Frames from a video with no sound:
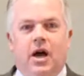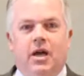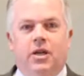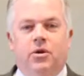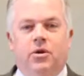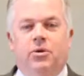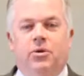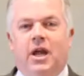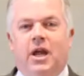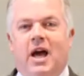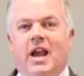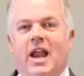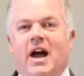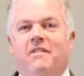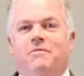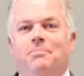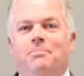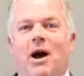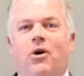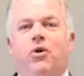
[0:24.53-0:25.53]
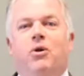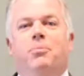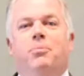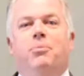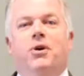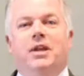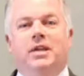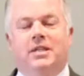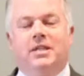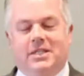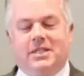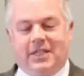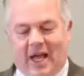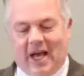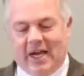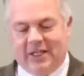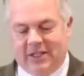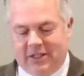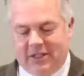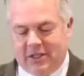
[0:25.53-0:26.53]
you will not have PowerPoint
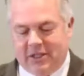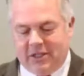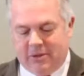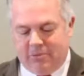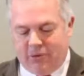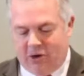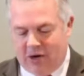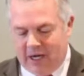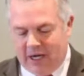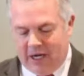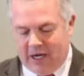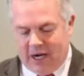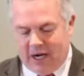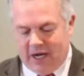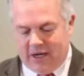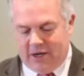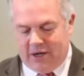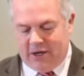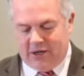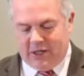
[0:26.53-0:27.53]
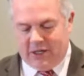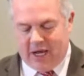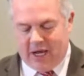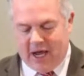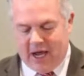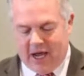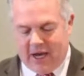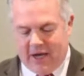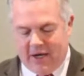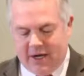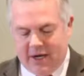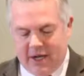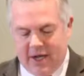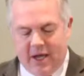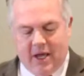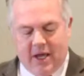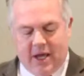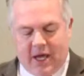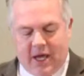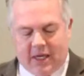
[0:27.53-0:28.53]
slides this morning, I understand.
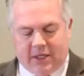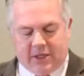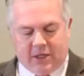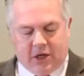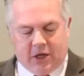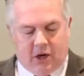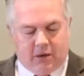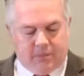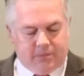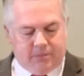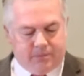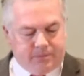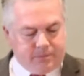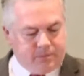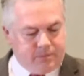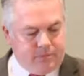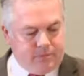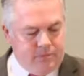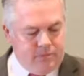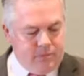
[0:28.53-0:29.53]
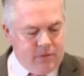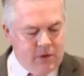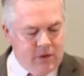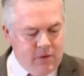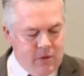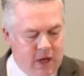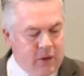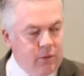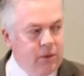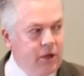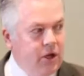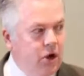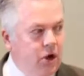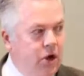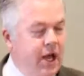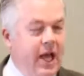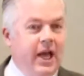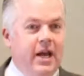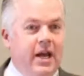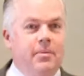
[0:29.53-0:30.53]
And so well, we'll
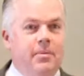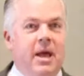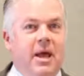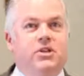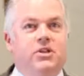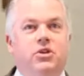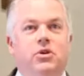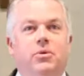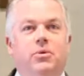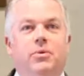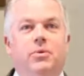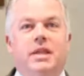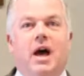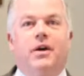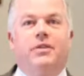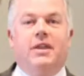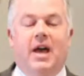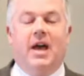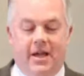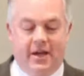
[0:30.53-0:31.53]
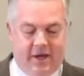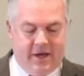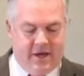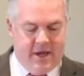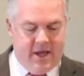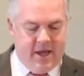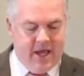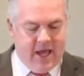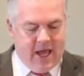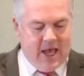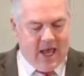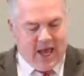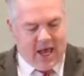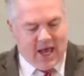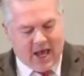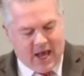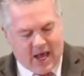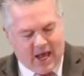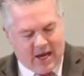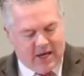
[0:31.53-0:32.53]
go ahead and make do without that.
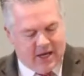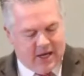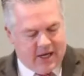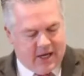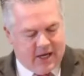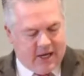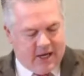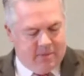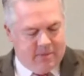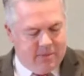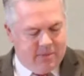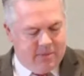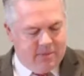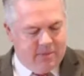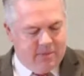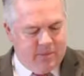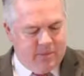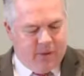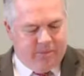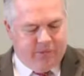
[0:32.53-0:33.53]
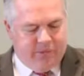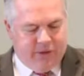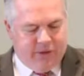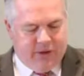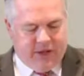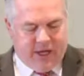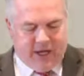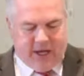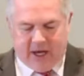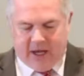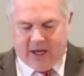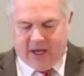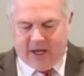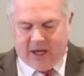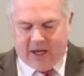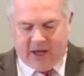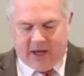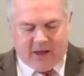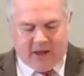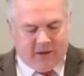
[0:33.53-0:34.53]
And um, hopefully, uh,
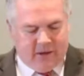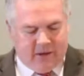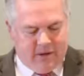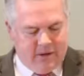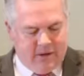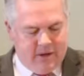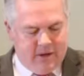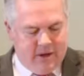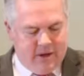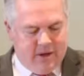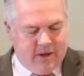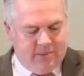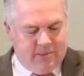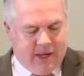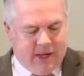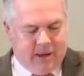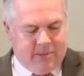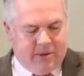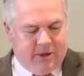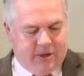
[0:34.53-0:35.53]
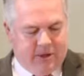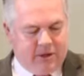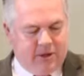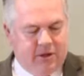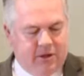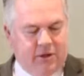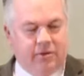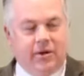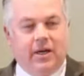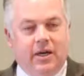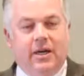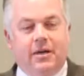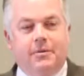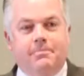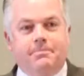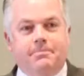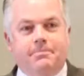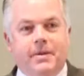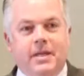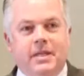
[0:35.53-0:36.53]
I'll be able to uh,
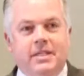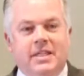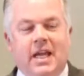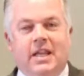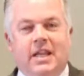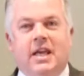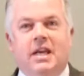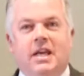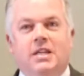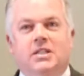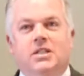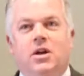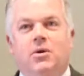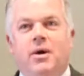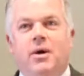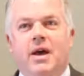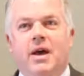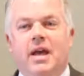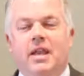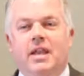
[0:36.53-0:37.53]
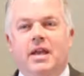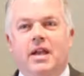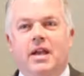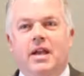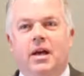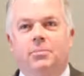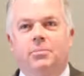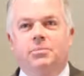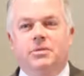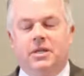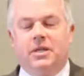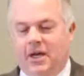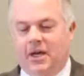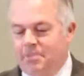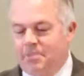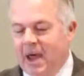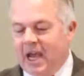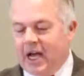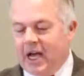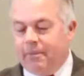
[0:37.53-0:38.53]
say things in a way that helps
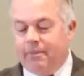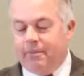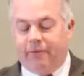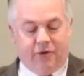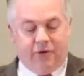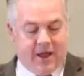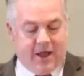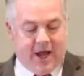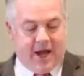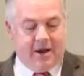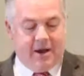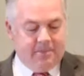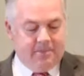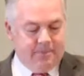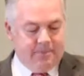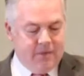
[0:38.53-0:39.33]
uh, make up for that.